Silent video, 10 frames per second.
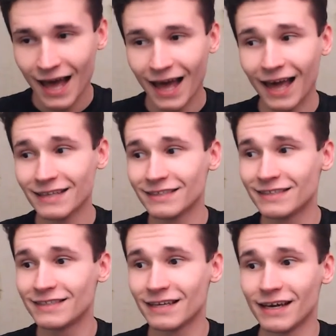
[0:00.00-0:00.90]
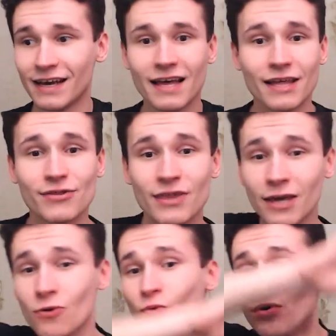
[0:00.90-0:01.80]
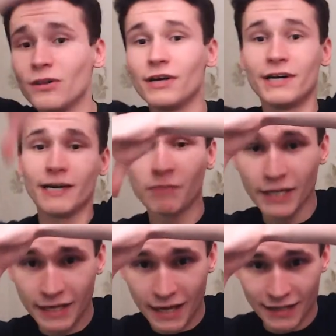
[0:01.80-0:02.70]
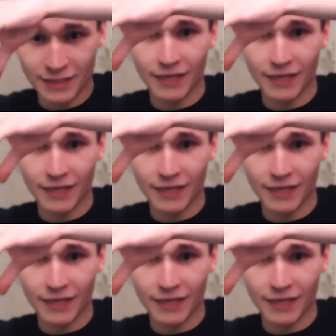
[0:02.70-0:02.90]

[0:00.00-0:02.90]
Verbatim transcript: and uh, they will replicate